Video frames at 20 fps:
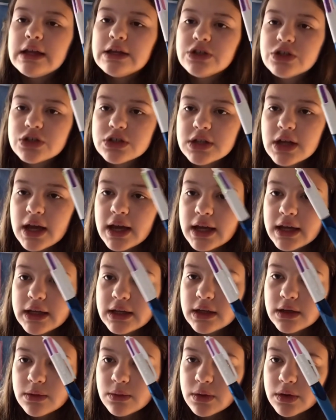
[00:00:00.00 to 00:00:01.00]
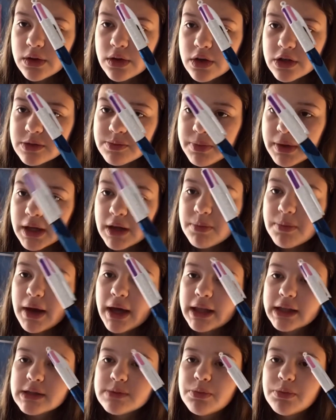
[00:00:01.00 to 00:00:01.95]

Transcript: It's just one of those big pens,